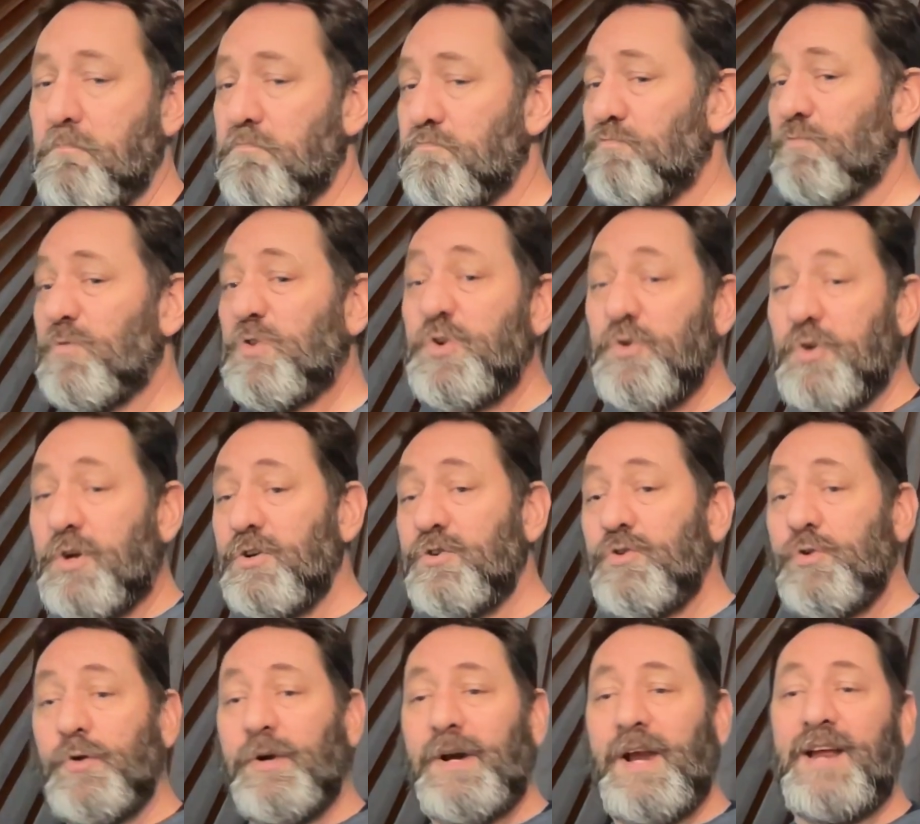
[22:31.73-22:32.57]
You can
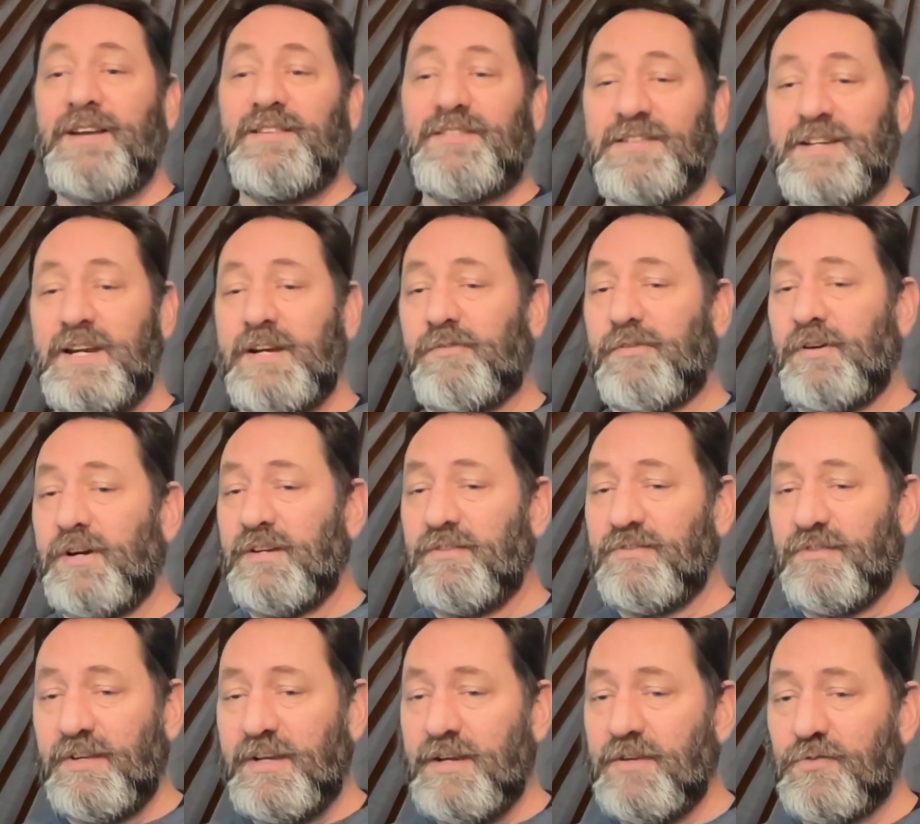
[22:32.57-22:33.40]
do it
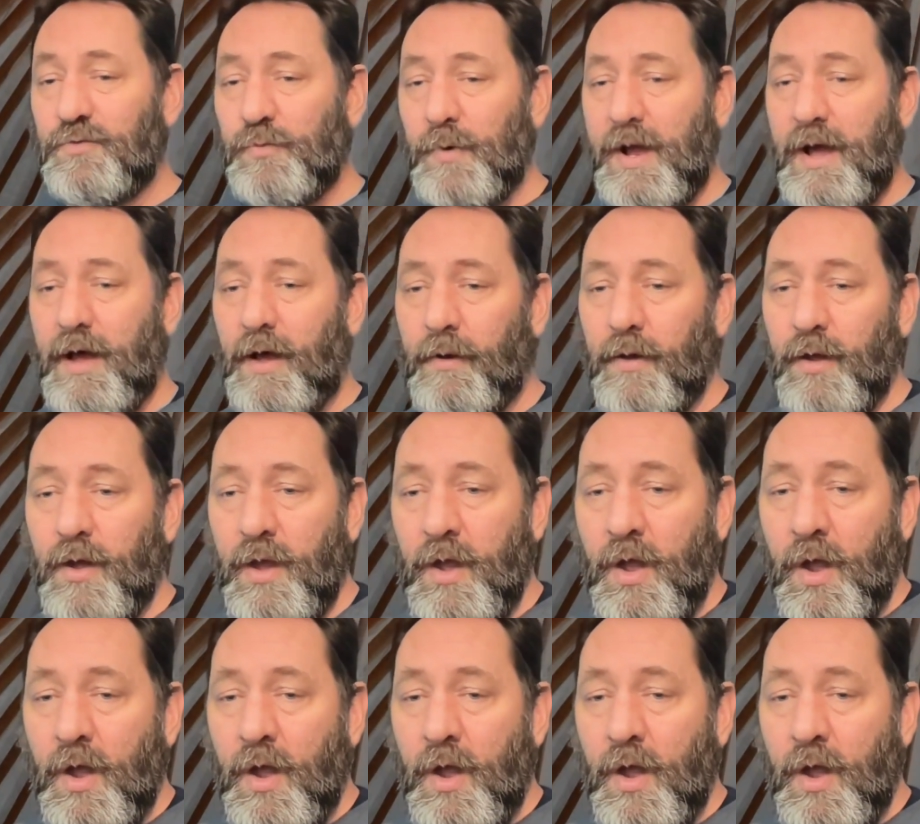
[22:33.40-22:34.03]
asynchronously as well.